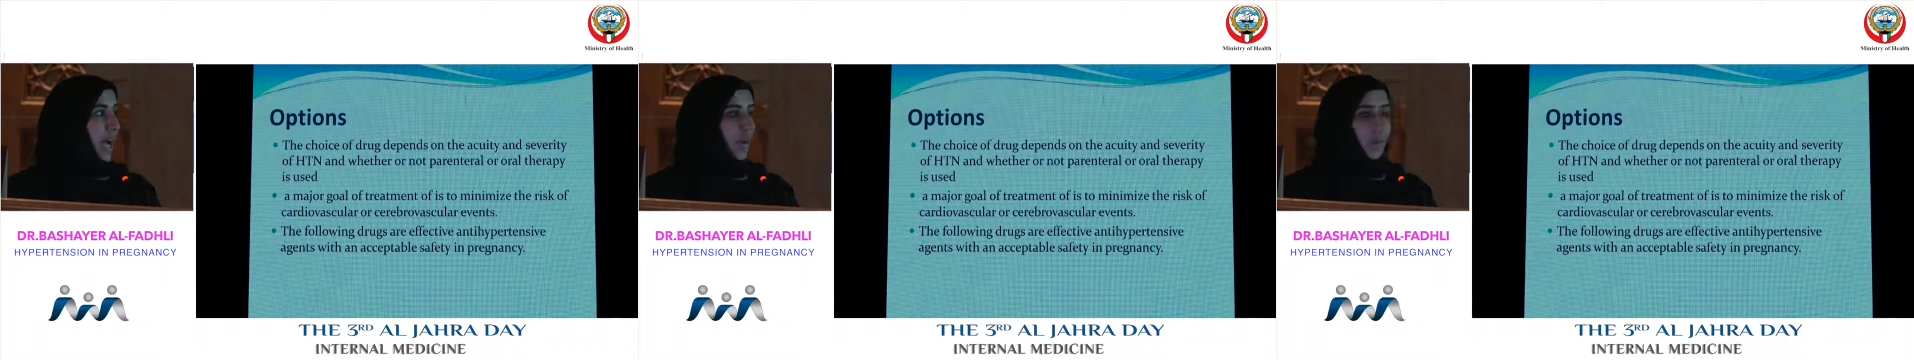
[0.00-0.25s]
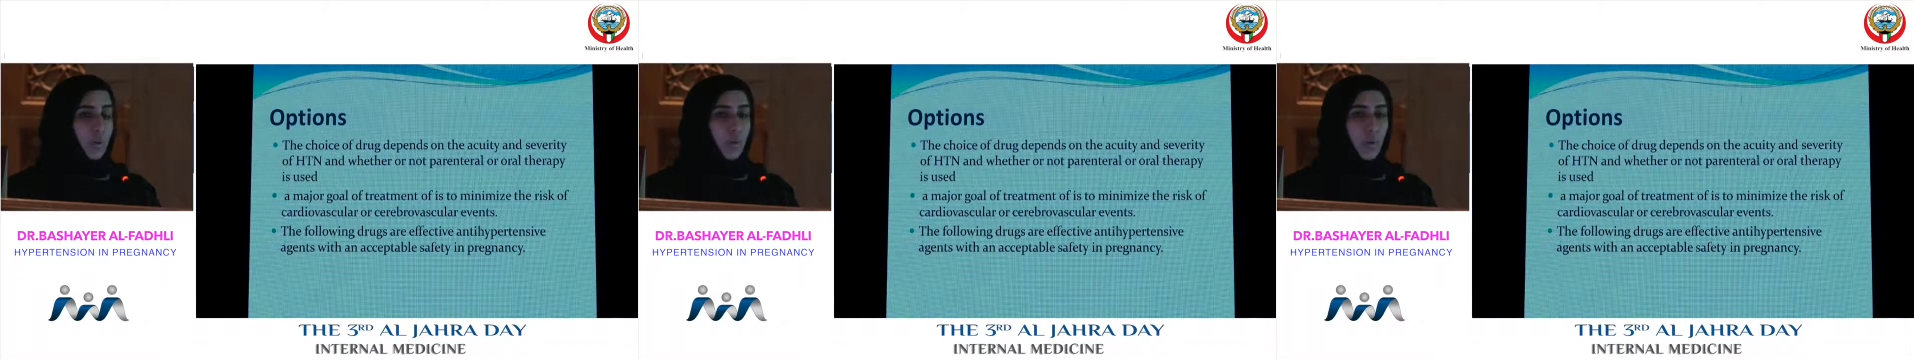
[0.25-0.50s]

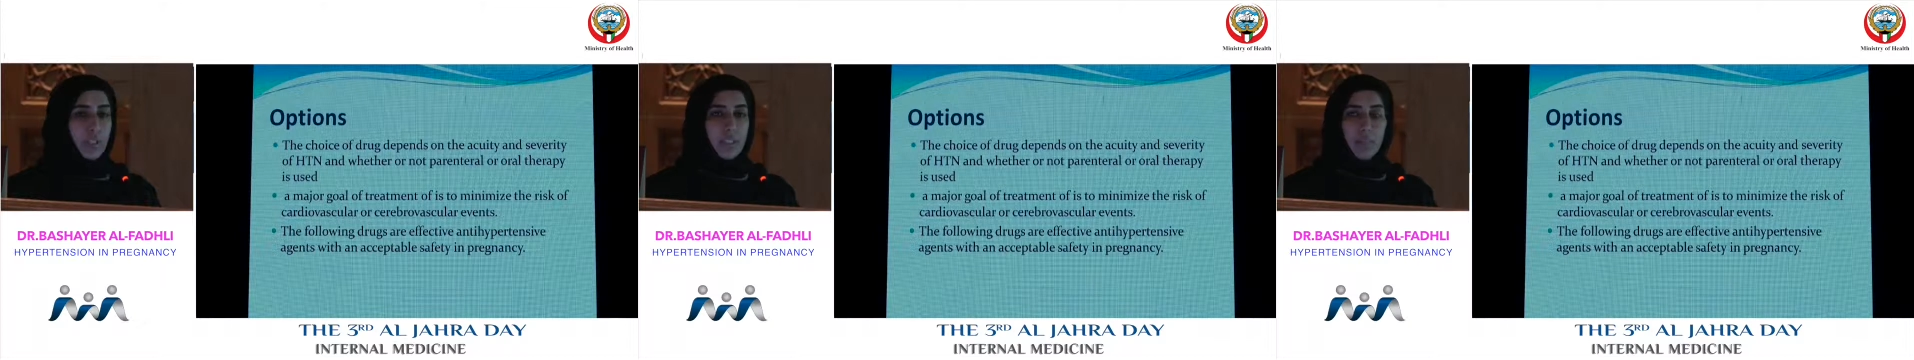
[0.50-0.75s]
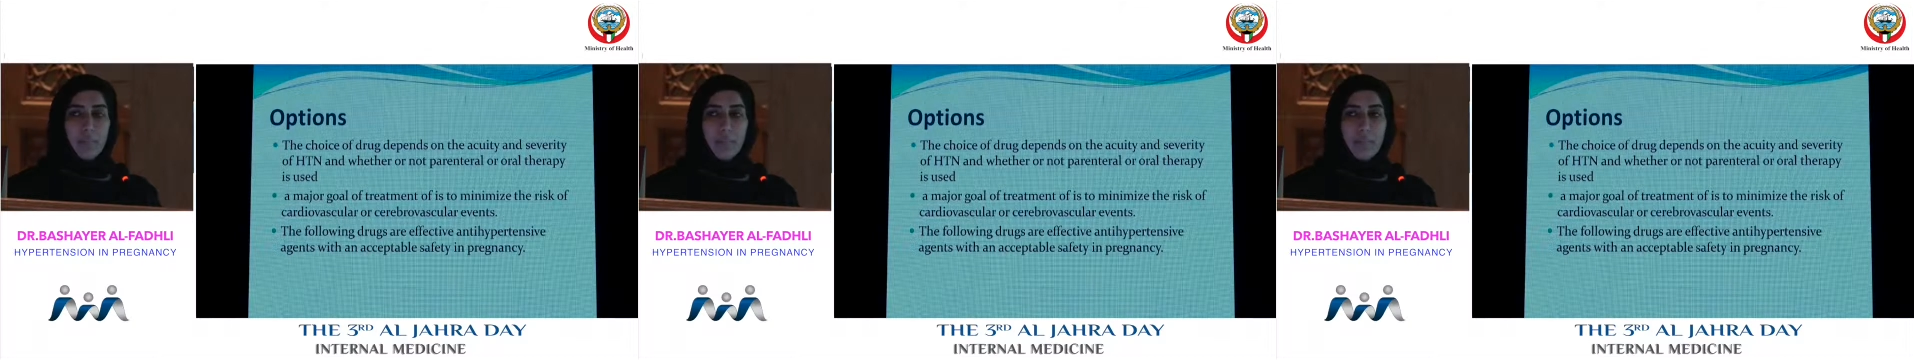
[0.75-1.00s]
Our goal
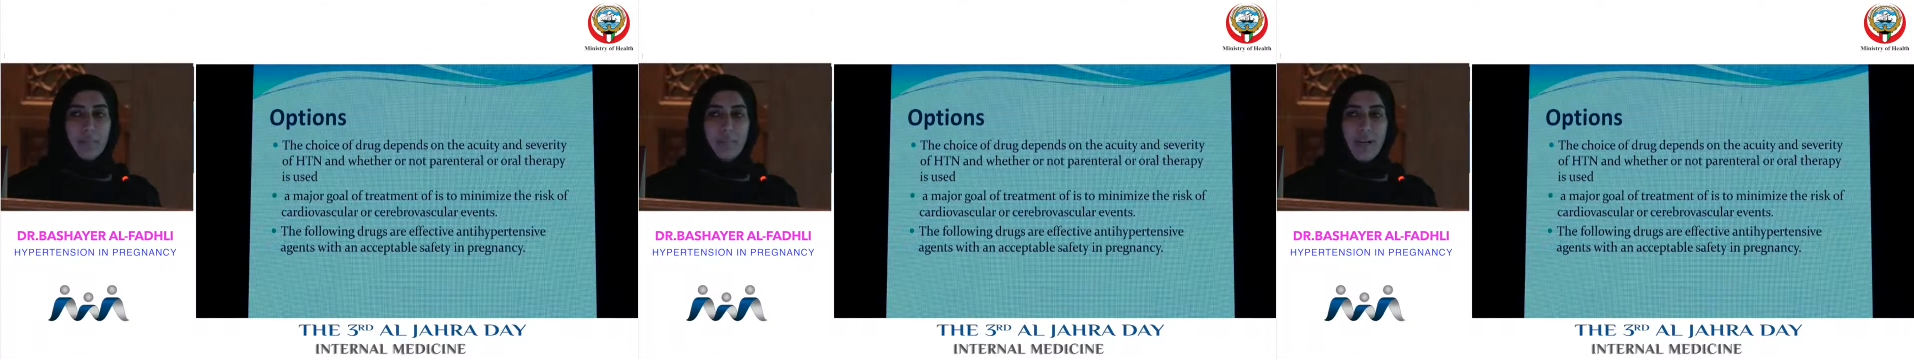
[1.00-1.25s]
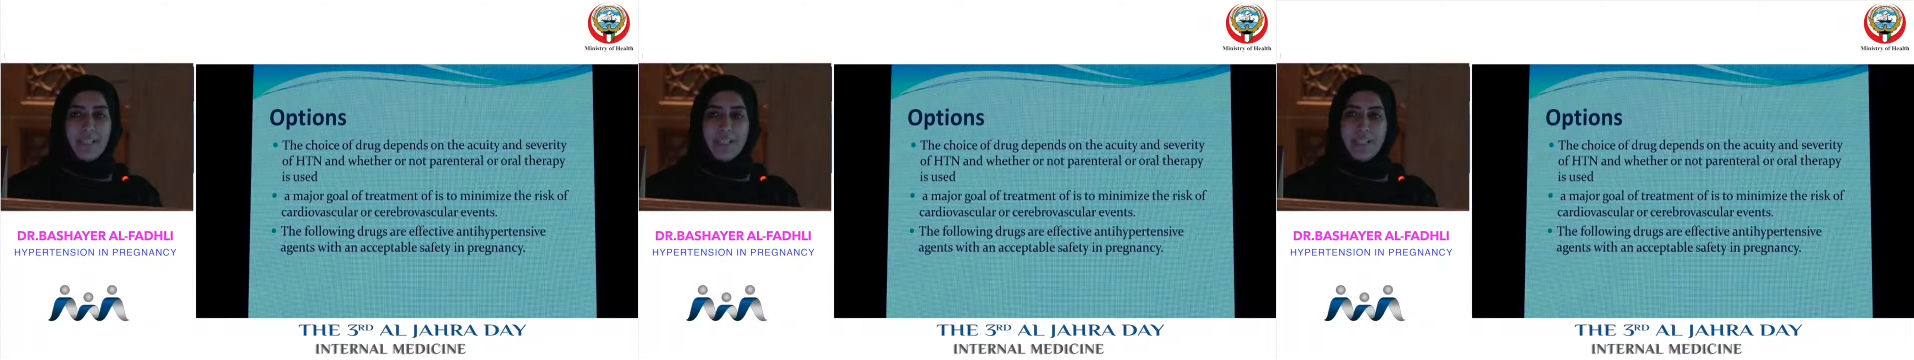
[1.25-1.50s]
is to
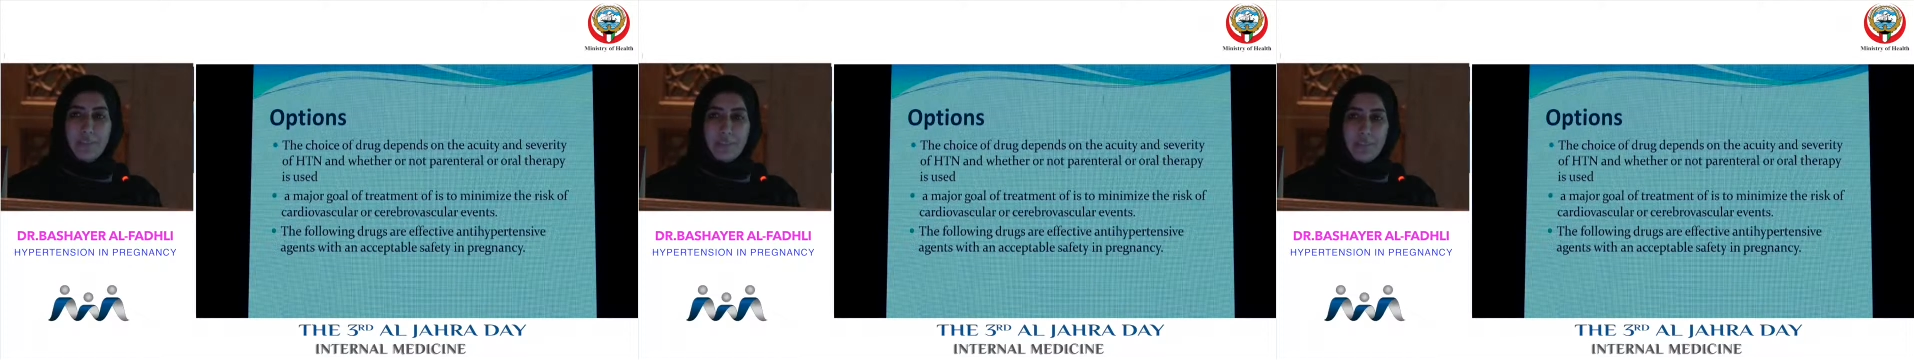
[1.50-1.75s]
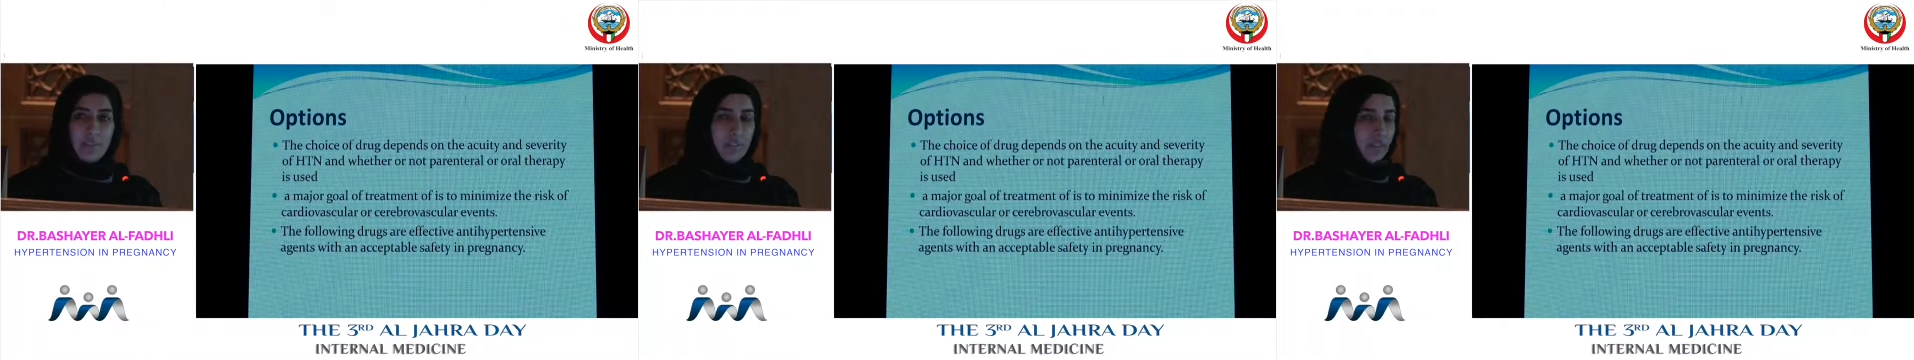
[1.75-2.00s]
minimize the
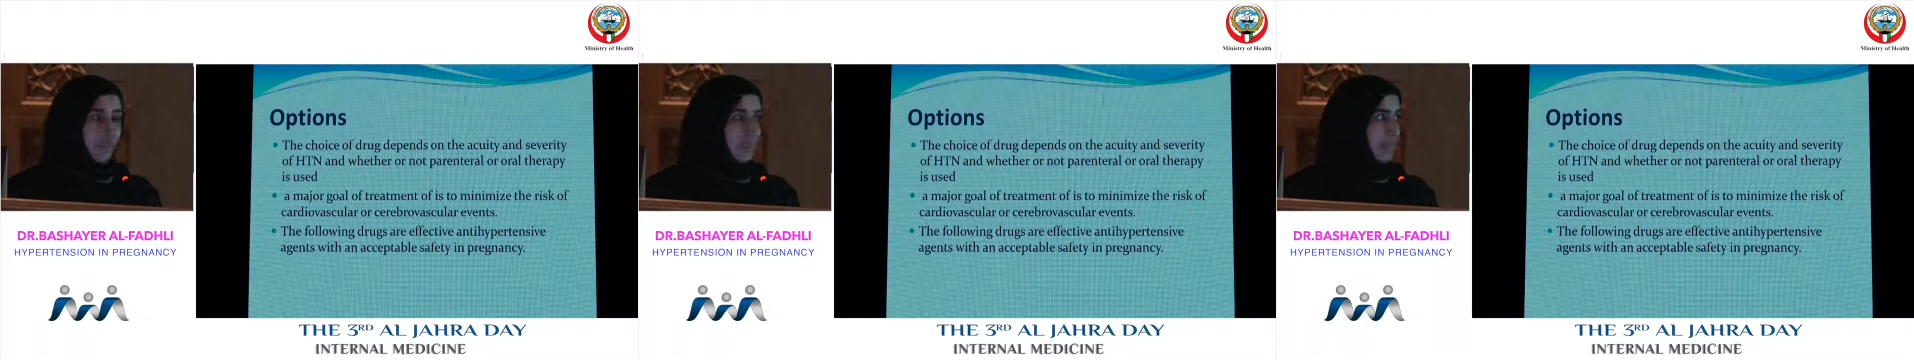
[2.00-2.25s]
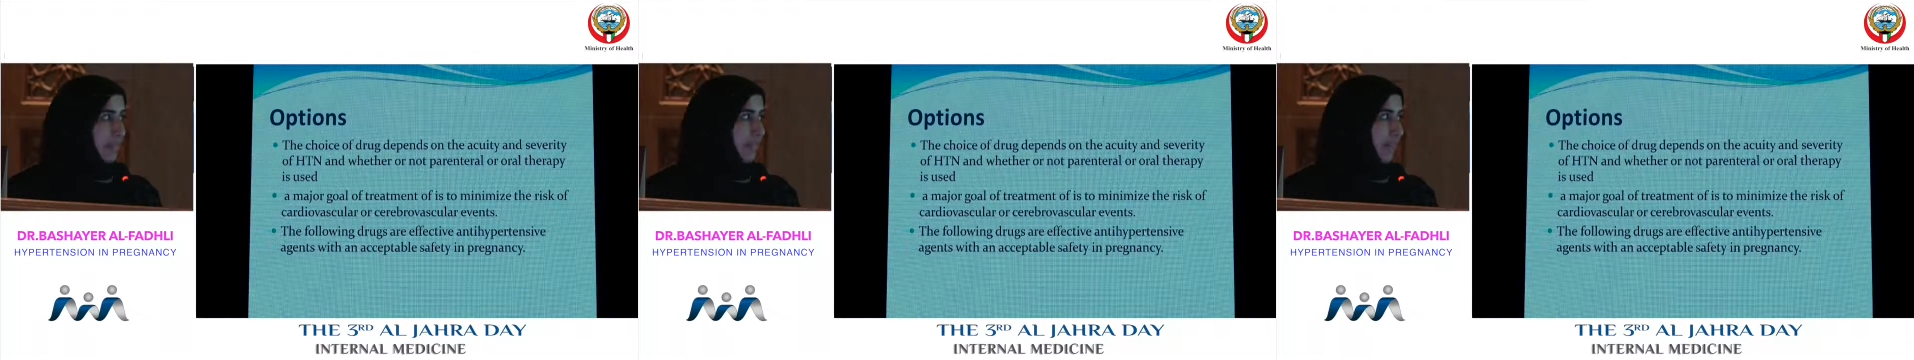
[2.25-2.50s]
maternal
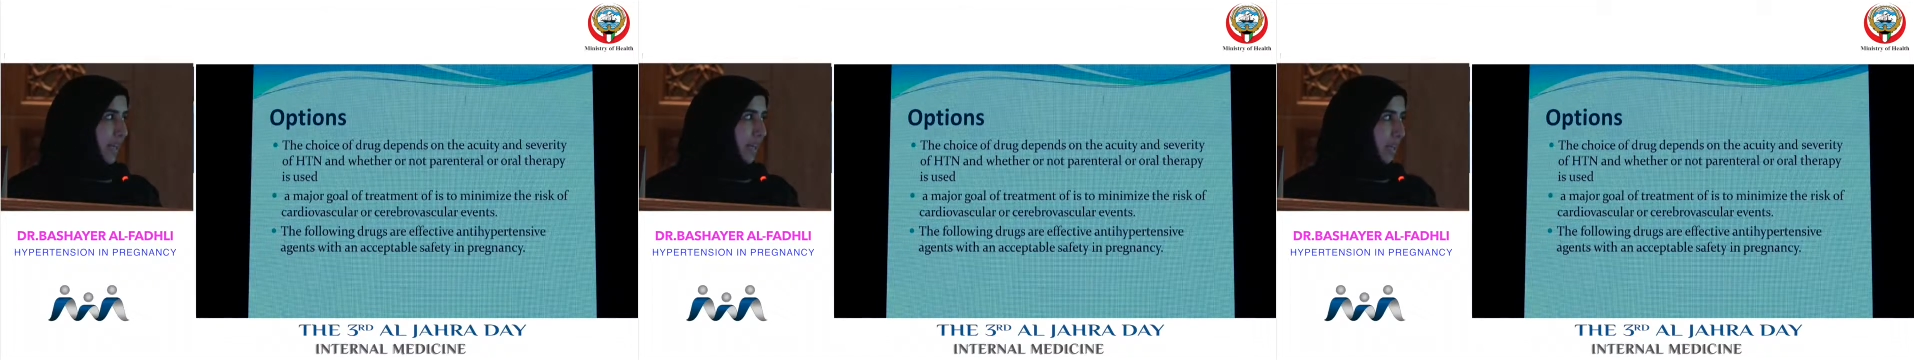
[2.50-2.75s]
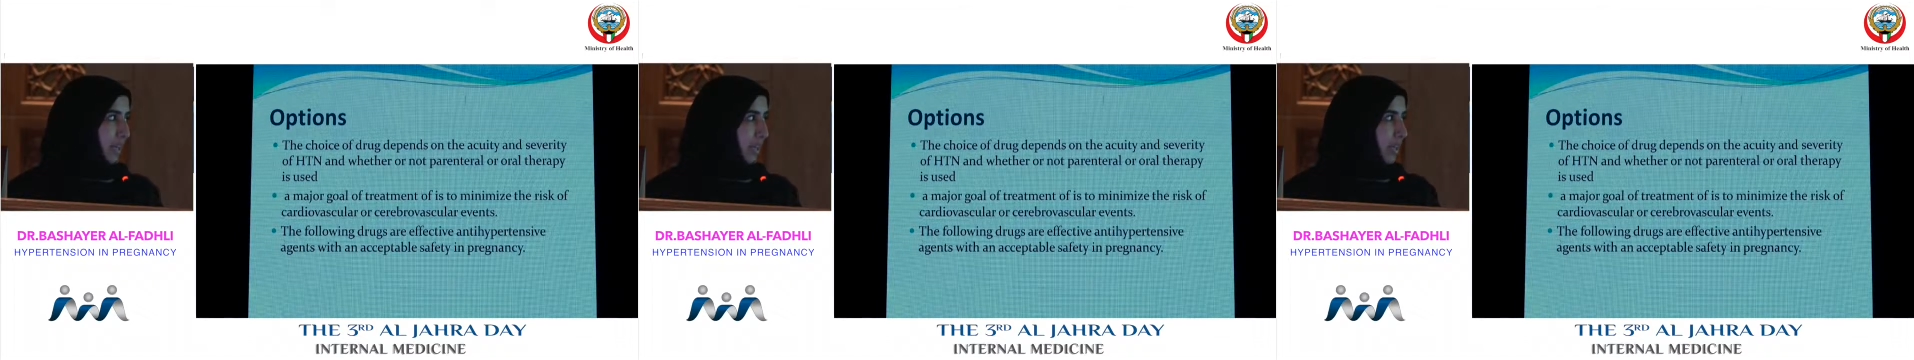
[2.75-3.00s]
risk
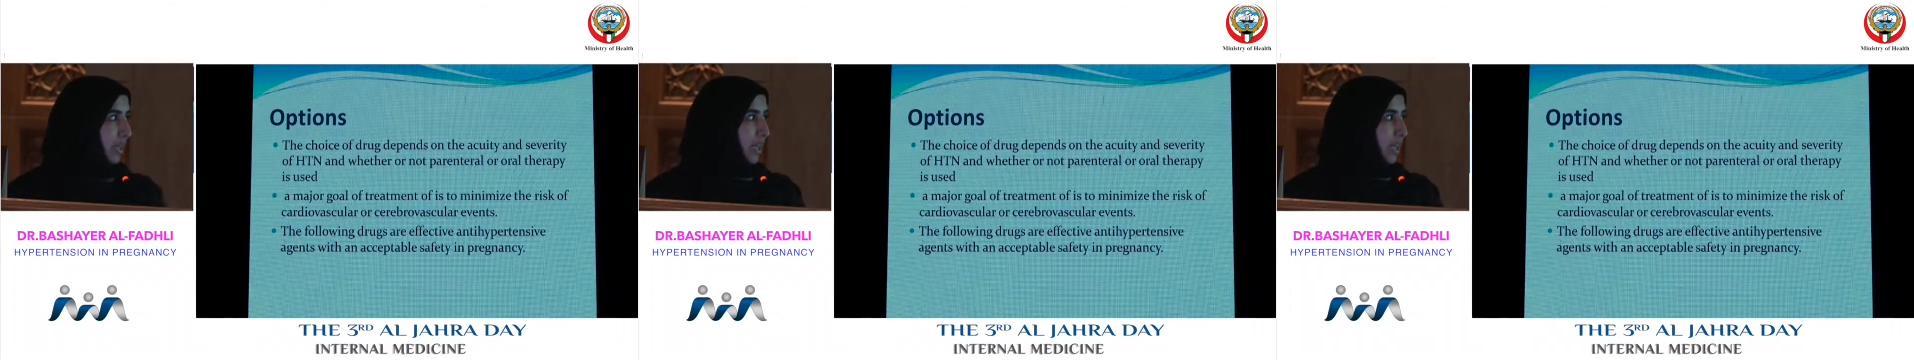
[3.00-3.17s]
factor,